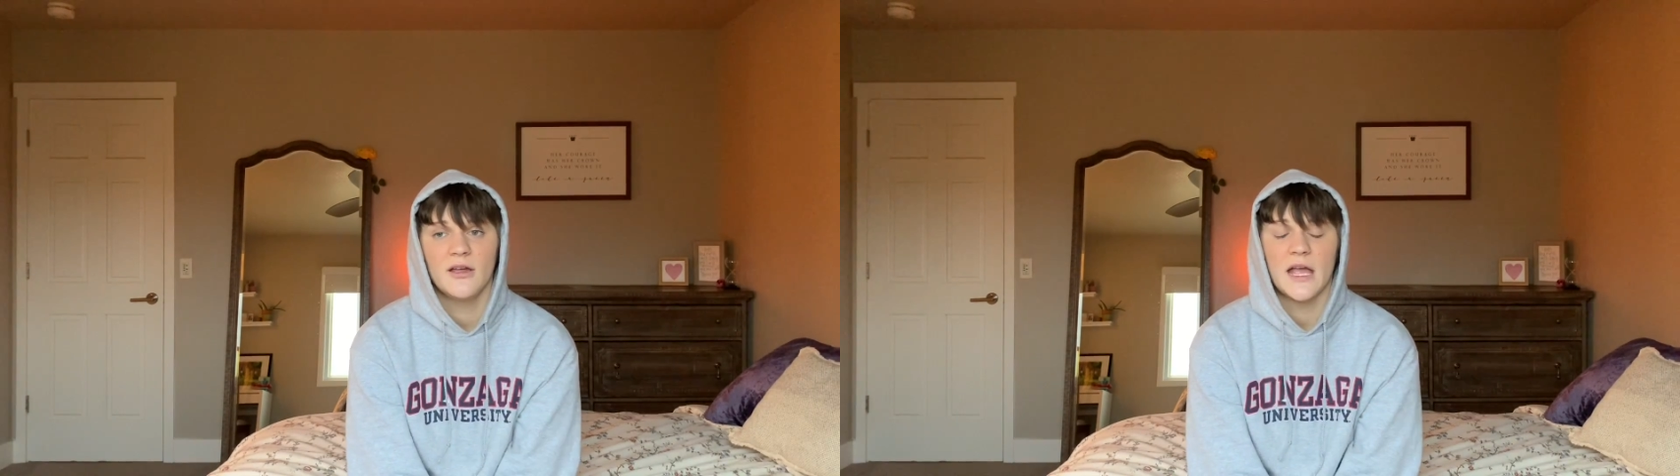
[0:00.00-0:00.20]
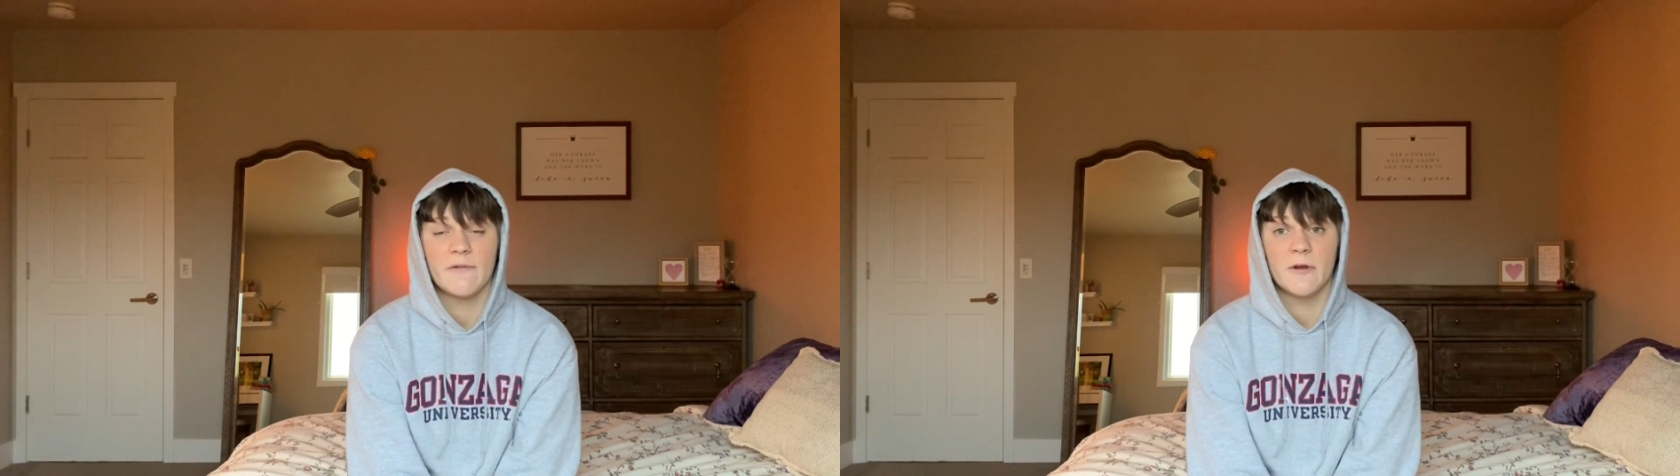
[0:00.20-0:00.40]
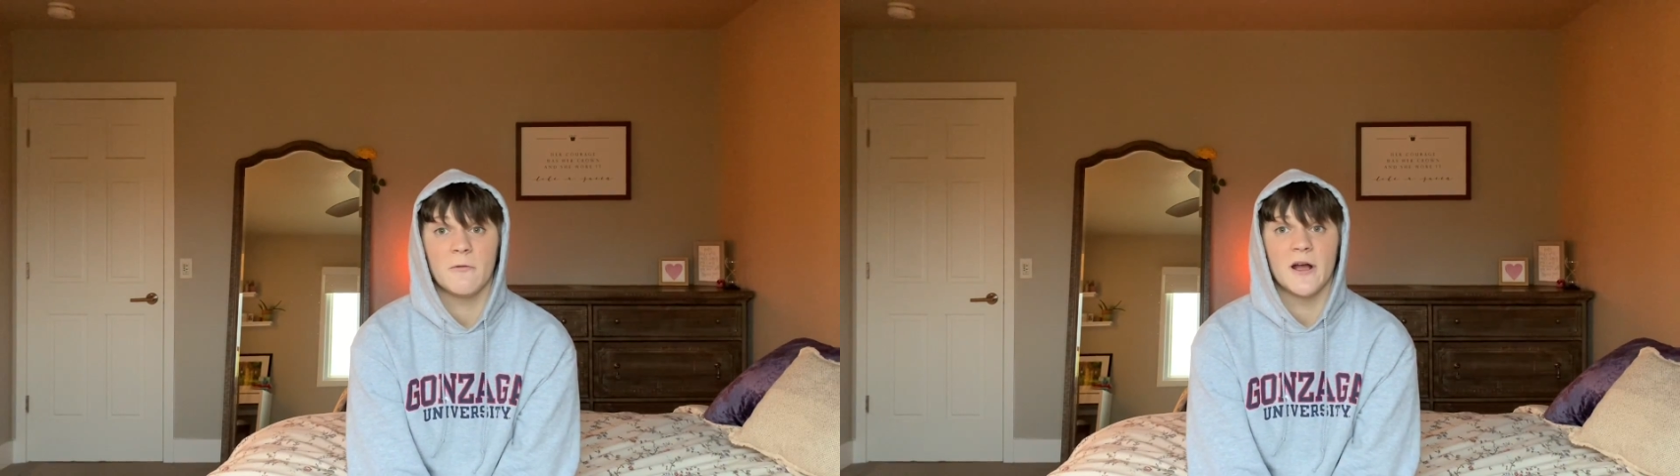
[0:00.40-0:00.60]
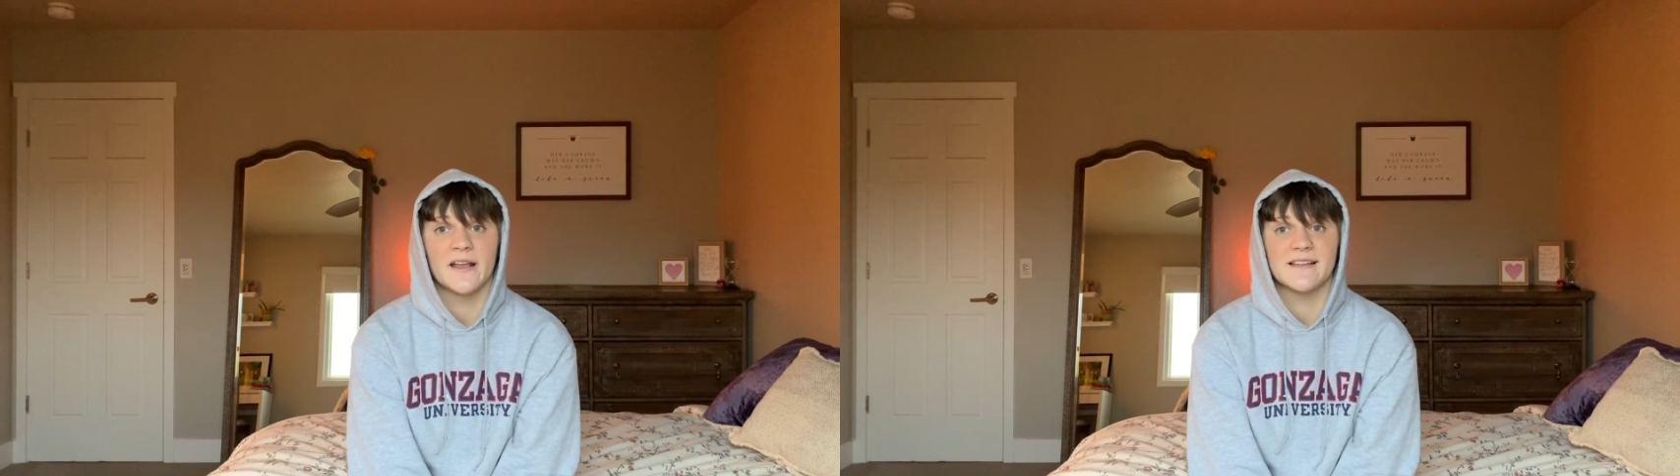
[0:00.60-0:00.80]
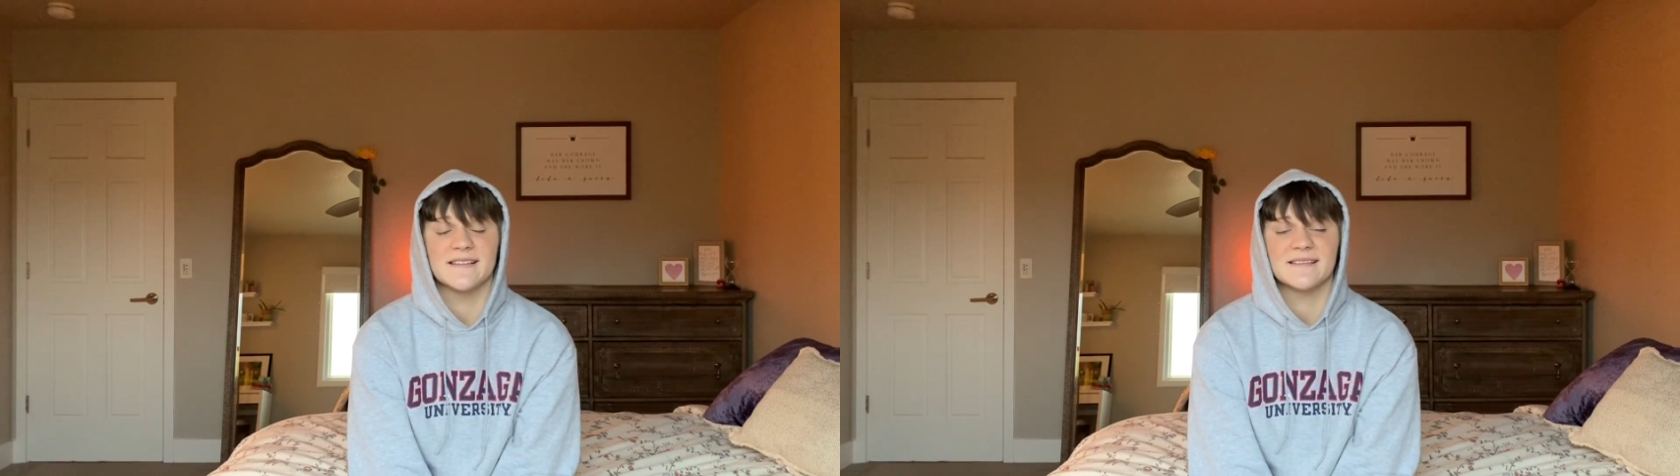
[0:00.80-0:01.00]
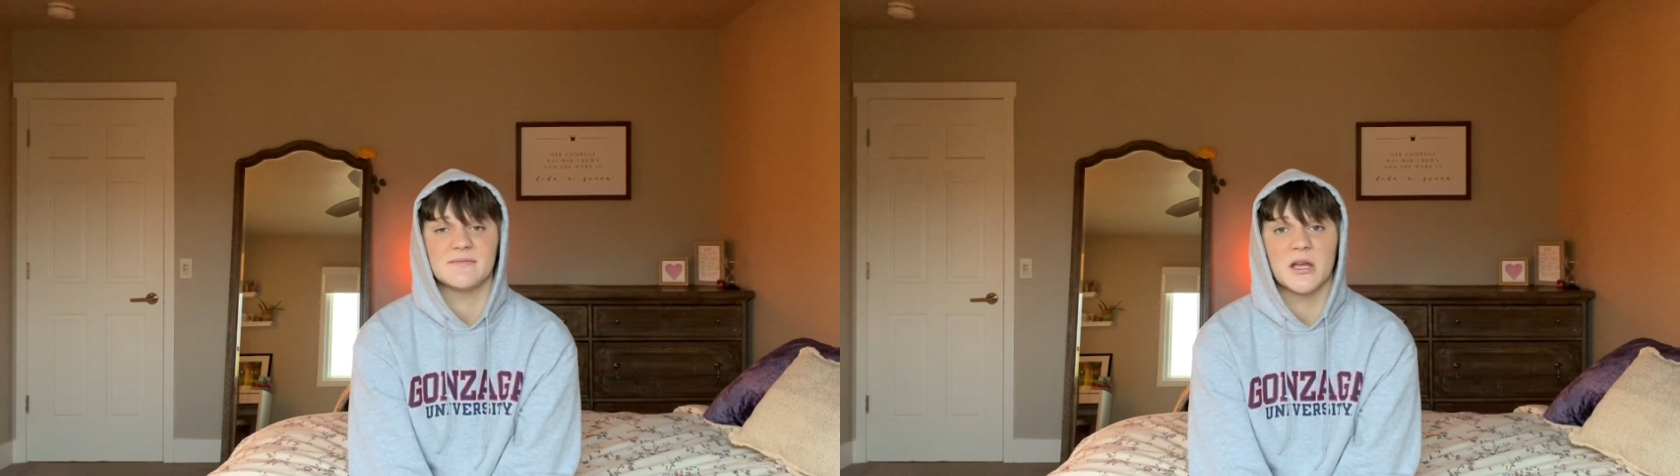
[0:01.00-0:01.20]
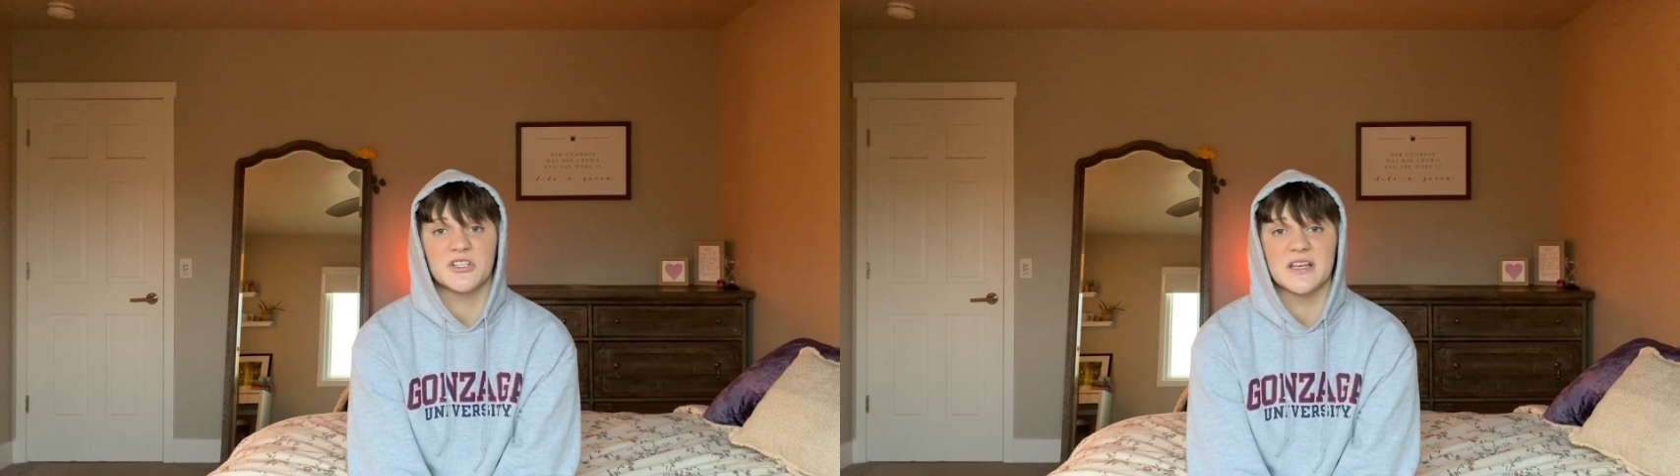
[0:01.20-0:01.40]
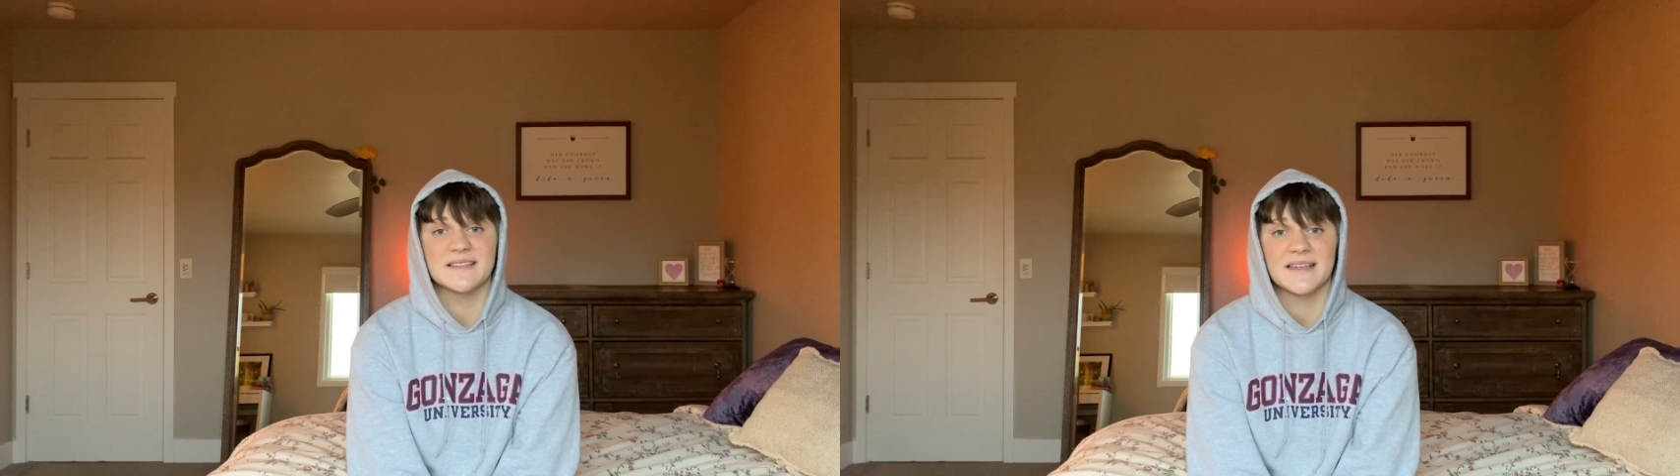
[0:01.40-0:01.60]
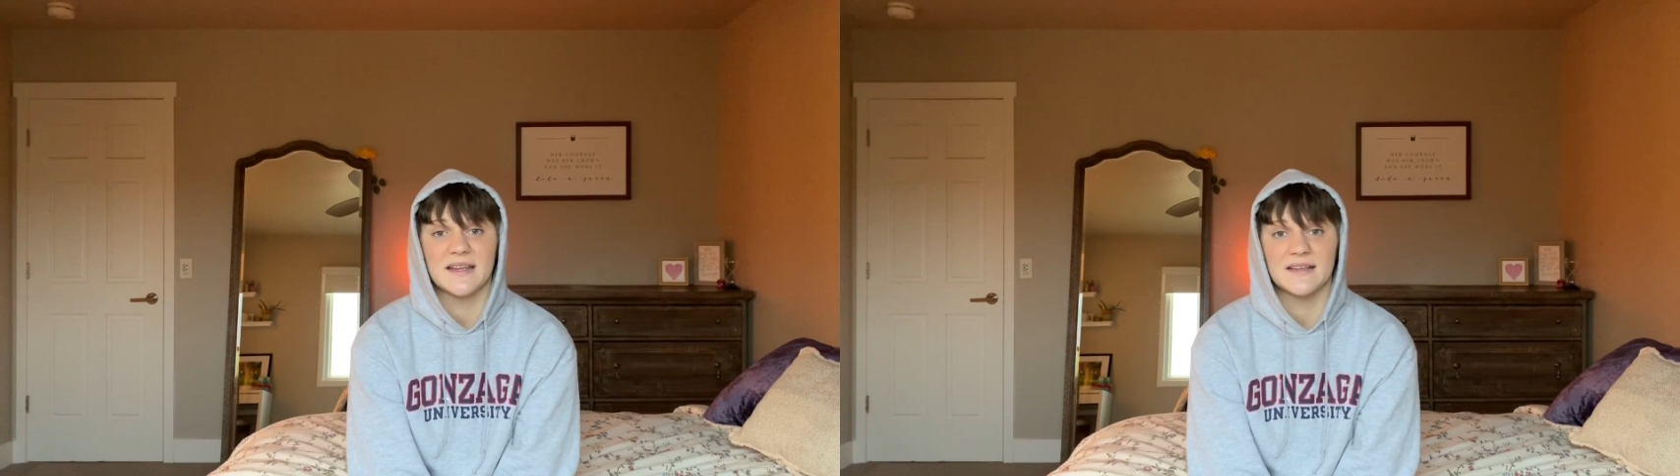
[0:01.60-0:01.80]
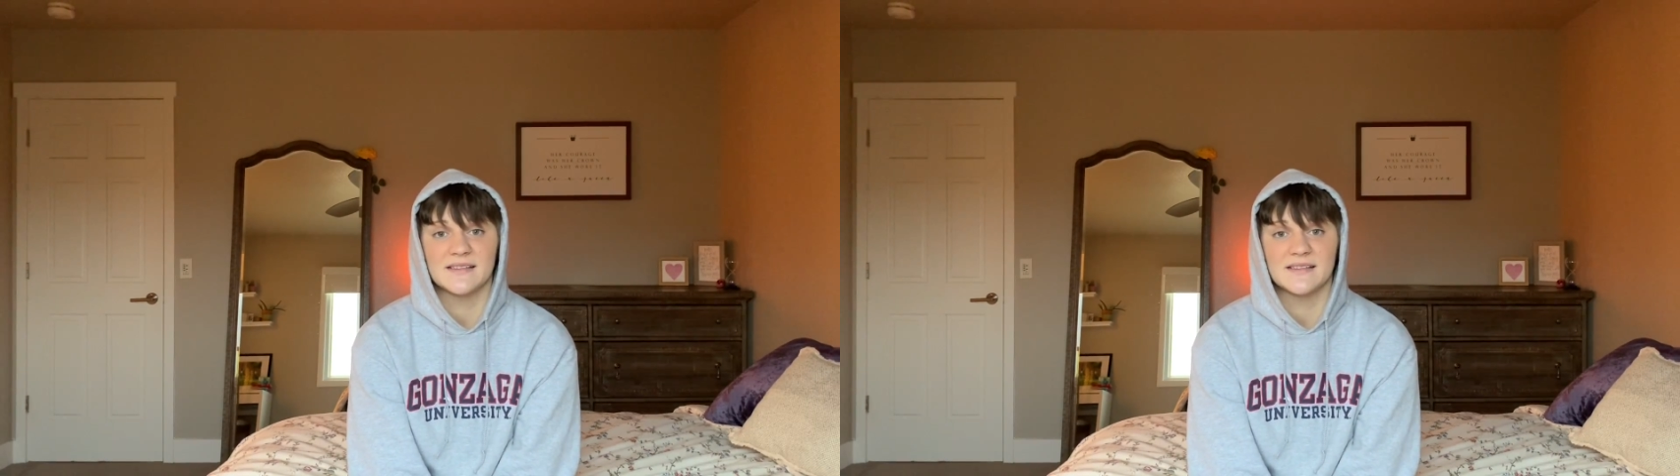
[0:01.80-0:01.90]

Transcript: everyone is adjusting